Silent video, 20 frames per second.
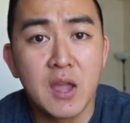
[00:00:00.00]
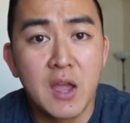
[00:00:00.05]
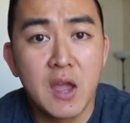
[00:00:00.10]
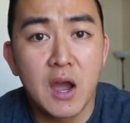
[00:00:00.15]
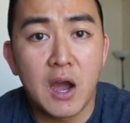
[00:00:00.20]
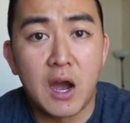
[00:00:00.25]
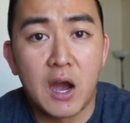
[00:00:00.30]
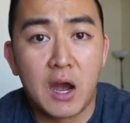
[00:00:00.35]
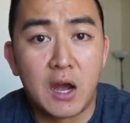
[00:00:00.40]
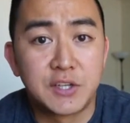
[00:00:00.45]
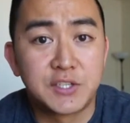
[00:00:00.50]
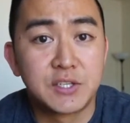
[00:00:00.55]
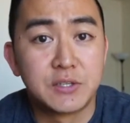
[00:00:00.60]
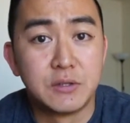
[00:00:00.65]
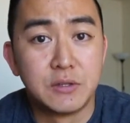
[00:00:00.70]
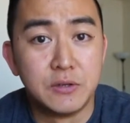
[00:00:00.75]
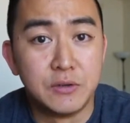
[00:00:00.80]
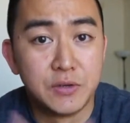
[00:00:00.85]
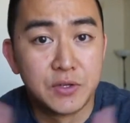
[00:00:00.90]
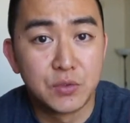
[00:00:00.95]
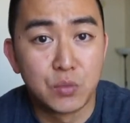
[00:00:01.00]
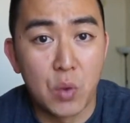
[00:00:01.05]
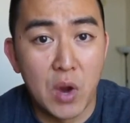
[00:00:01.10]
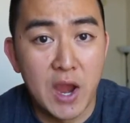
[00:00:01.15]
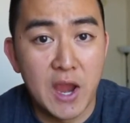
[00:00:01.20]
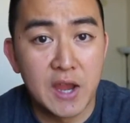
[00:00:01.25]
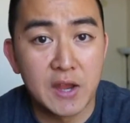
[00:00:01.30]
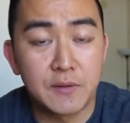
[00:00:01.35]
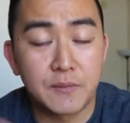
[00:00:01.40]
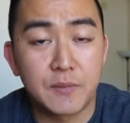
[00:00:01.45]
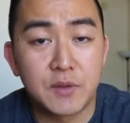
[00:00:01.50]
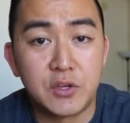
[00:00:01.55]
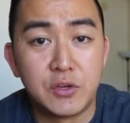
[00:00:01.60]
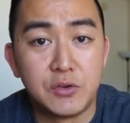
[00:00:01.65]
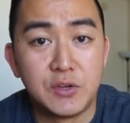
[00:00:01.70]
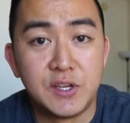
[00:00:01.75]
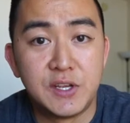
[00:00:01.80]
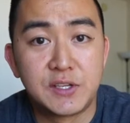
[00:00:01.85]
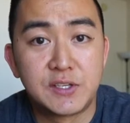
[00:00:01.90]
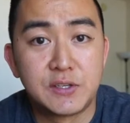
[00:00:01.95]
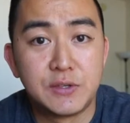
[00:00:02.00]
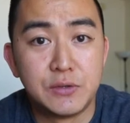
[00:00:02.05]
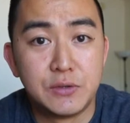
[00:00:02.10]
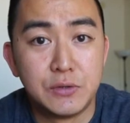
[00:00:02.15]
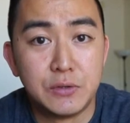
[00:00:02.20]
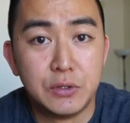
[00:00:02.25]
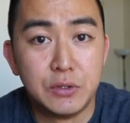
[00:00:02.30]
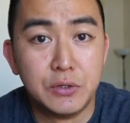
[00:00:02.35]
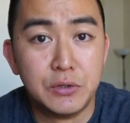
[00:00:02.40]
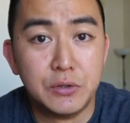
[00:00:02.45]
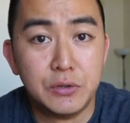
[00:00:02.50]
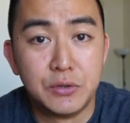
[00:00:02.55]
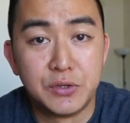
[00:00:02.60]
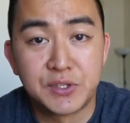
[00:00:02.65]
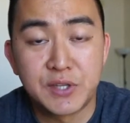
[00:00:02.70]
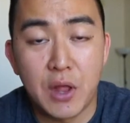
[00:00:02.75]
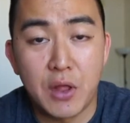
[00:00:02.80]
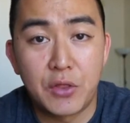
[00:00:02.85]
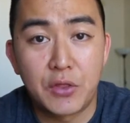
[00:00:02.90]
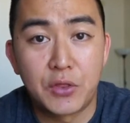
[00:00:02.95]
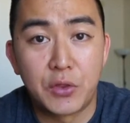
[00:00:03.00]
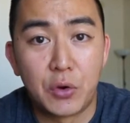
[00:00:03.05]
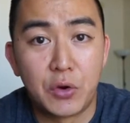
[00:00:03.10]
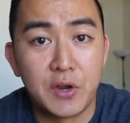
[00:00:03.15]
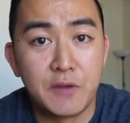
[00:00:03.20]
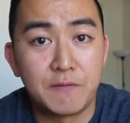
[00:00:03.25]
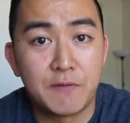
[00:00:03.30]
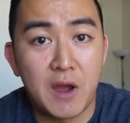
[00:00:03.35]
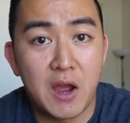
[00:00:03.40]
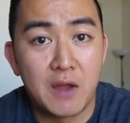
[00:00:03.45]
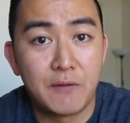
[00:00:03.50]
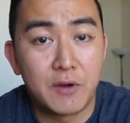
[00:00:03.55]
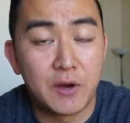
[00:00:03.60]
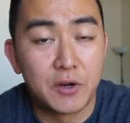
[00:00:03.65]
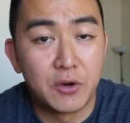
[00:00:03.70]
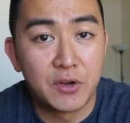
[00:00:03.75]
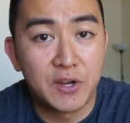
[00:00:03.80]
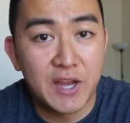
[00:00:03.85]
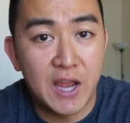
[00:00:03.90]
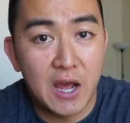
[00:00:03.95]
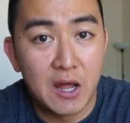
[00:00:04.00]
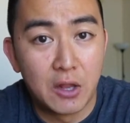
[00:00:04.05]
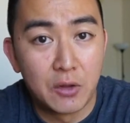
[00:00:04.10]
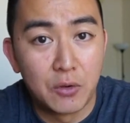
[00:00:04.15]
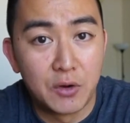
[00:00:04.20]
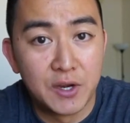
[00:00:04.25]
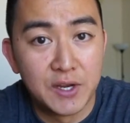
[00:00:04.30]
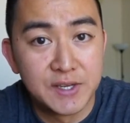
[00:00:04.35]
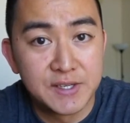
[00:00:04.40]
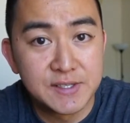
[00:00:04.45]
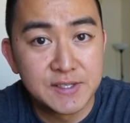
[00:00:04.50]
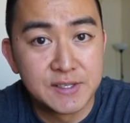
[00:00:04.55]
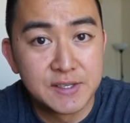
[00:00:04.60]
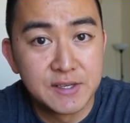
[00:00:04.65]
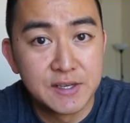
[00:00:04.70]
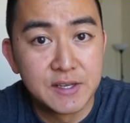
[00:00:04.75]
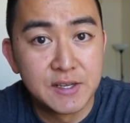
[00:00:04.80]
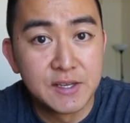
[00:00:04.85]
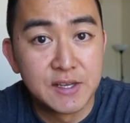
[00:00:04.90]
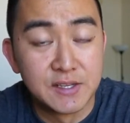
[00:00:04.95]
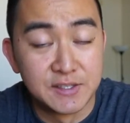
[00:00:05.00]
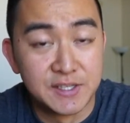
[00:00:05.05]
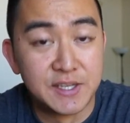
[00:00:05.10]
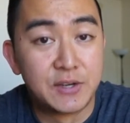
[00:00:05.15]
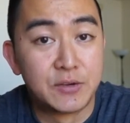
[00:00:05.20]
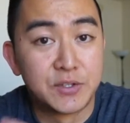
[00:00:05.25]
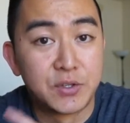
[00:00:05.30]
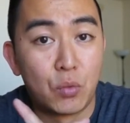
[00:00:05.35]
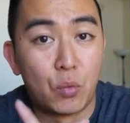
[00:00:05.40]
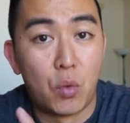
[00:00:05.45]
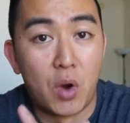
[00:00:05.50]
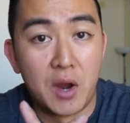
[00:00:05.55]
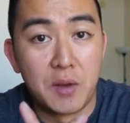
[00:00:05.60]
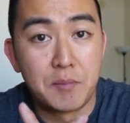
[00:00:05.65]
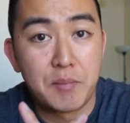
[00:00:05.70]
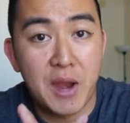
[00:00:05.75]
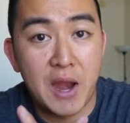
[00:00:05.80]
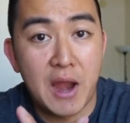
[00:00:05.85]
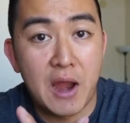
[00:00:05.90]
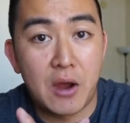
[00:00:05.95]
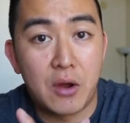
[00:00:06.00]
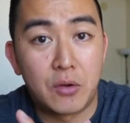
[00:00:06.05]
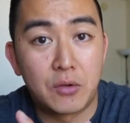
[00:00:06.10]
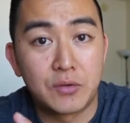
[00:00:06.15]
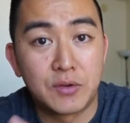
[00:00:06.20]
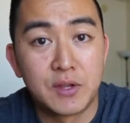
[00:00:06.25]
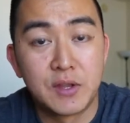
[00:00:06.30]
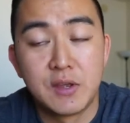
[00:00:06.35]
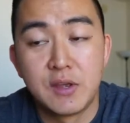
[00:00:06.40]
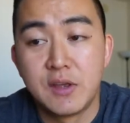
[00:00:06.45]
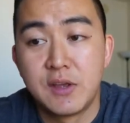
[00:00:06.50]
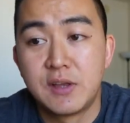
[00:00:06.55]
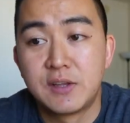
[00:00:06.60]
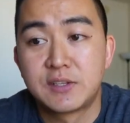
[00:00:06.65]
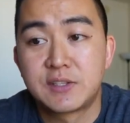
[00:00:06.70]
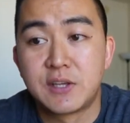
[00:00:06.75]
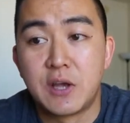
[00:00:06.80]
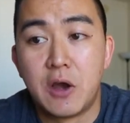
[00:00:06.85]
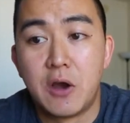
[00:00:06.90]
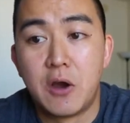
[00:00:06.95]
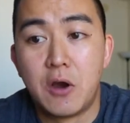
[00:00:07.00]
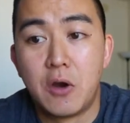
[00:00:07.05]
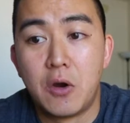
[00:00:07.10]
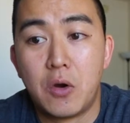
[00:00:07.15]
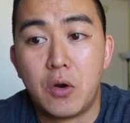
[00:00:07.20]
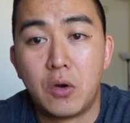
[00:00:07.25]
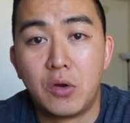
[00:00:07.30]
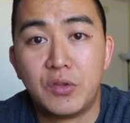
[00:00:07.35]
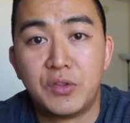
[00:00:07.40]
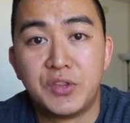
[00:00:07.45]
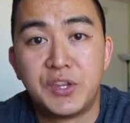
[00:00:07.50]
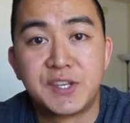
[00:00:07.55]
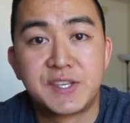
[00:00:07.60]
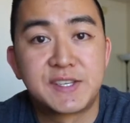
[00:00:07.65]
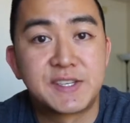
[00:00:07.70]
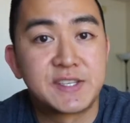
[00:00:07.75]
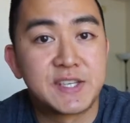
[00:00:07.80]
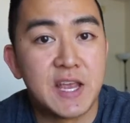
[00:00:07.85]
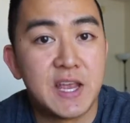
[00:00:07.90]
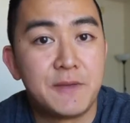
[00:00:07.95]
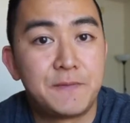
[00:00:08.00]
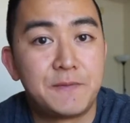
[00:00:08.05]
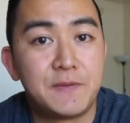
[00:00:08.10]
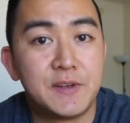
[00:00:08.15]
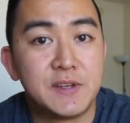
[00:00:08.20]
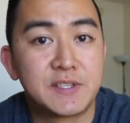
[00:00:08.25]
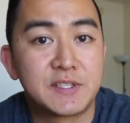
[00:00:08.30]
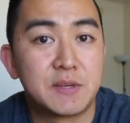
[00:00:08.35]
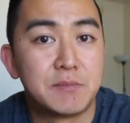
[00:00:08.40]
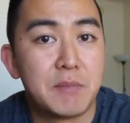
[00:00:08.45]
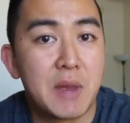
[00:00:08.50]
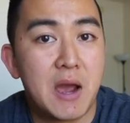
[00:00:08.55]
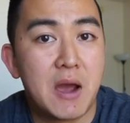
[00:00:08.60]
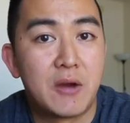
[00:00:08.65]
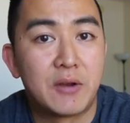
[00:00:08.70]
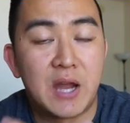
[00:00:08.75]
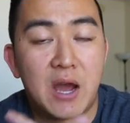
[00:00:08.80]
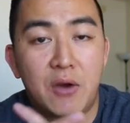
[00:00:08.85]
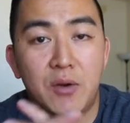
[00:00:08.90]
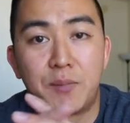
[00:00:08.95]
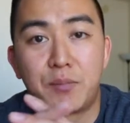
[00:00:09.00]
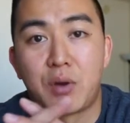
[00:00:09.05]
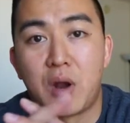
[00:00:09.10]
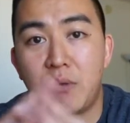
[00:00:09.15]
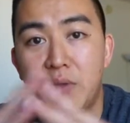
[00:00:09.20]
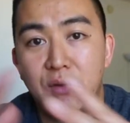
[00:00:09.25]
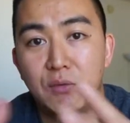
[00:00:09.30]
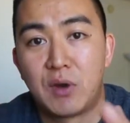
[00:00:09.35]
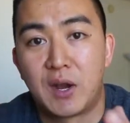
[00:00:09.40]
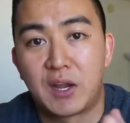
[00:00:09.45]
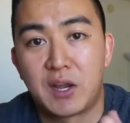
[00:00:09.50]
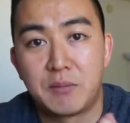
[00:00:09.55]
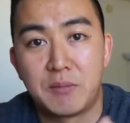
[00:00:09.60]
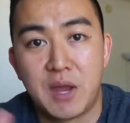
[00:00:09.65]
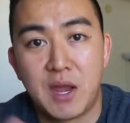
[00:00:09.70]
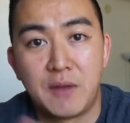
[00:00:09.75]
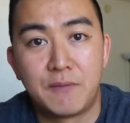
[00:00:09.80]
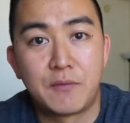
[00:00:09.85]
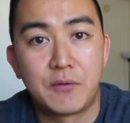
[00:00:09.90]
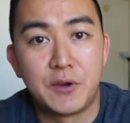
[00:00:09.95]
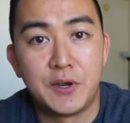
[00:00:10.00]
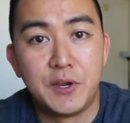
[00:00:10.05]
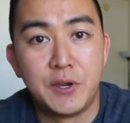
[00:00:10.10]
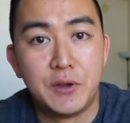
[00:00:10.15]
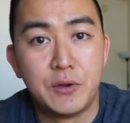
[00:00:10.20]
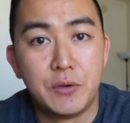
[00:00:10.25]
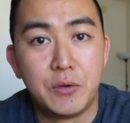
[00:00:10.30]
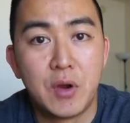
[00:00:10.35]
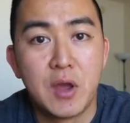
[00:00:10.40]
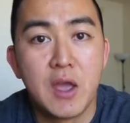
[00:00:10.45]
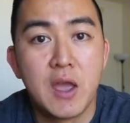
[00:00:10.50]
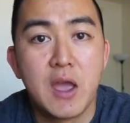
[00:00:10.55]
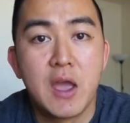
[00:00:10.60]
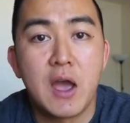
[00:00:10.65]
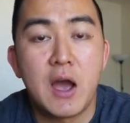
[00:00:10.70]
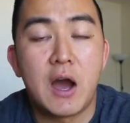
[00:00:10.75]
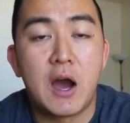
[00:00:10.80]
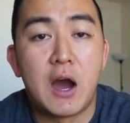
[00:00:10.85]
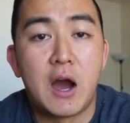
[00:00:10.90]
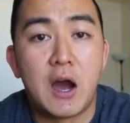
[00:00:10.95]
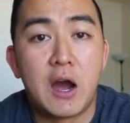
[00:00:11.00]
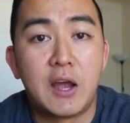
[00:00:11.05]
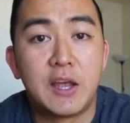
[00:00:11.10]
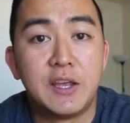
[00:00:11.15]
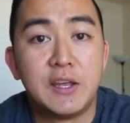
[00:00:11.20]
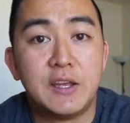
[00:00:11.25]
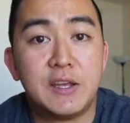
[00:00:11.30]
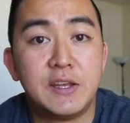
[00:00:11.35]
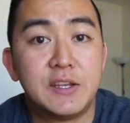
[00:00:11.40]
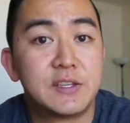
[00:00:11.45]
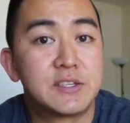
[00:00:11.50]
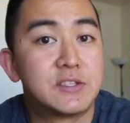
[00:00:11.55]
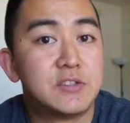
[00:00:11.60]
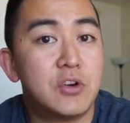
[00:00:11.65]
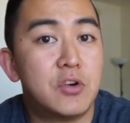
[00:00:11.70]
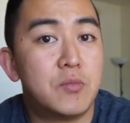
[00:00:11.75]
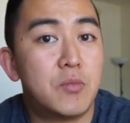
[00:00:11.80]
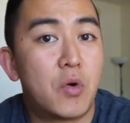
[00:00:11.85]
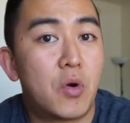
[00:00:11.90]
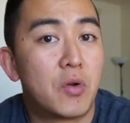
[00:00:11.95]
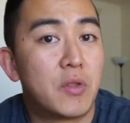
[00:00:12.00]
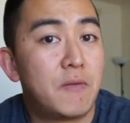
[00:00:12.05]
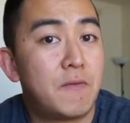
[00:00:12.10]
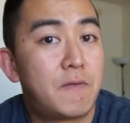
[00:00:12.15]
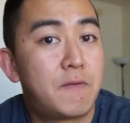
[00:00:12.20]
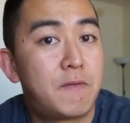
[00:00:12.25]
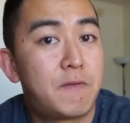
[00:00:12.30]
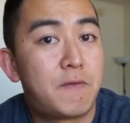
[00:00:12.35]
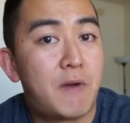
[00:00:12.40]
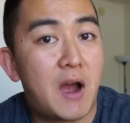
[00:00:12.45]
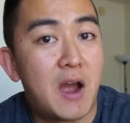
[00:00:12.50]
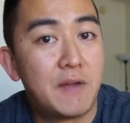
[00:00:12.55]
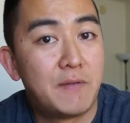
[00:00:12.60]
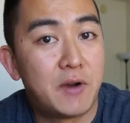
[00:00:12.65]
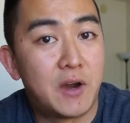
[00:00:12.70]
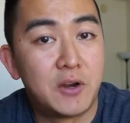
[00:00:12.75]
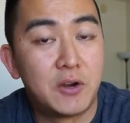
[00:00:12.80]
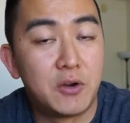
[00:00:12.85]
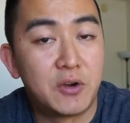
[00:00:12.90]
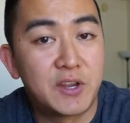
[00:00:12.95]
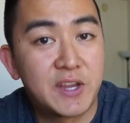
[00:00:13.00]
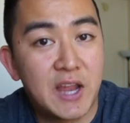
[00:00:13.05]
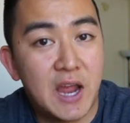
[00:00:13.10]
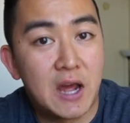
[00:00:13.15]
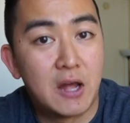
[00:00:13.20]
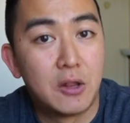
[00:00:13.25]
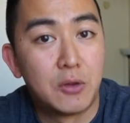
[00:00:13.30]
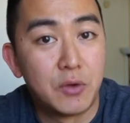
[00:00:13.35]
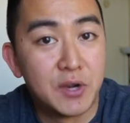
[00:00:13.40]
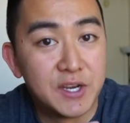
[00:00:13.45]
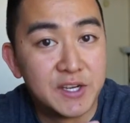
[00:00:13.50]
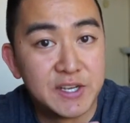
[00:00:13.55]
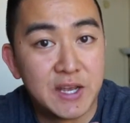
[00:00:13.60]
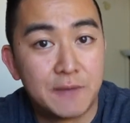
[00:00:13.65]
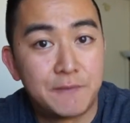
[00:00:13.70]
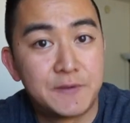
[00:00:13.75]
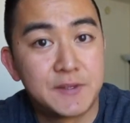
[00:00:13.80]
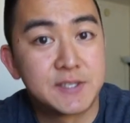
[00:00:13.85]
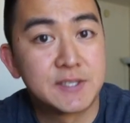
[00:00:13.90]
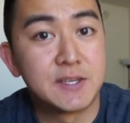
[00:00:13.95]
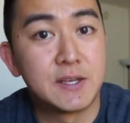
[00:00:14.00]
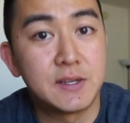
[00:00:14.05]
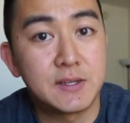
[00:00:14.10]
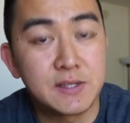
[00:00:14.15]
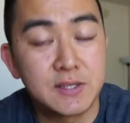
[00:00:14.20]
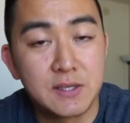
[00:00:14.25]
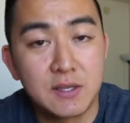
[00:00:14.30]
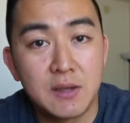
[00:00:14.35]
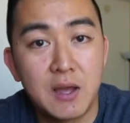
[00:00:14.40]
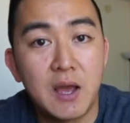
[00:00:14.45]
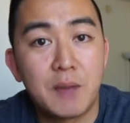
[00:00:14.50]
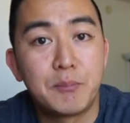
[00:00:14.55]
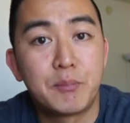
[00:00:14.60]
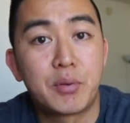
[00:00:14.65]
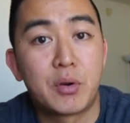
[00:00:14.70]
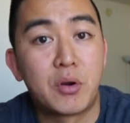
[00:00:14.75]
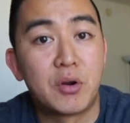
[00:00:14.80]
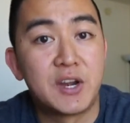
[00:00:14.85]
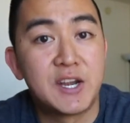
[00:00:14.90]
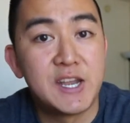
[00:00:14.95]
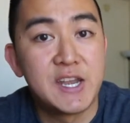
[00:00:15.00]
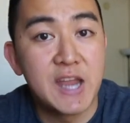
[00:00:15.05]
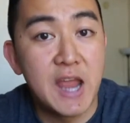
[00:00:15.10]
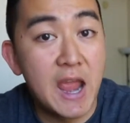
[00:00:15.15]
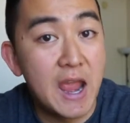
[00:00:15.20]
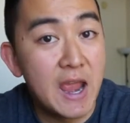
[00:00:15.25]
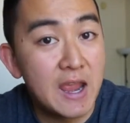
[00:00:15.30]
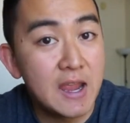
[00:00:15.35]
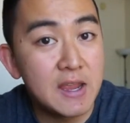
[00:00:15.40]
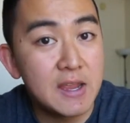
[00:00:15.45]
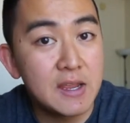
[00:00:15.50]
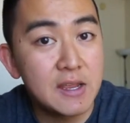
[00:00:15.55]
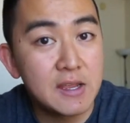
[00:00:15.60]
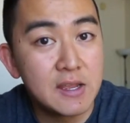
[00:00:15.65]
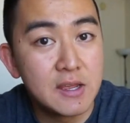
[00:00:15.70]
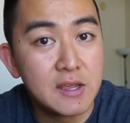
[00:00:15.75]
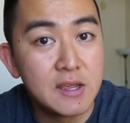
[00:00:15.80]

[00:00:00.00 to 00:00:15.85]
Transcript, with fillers: Uh, to lose weight, you need to lose 3,500 calories is equal to one pound. So the safest amount I would probably recommend for you uh, is no more than 500 calorie deficit per day.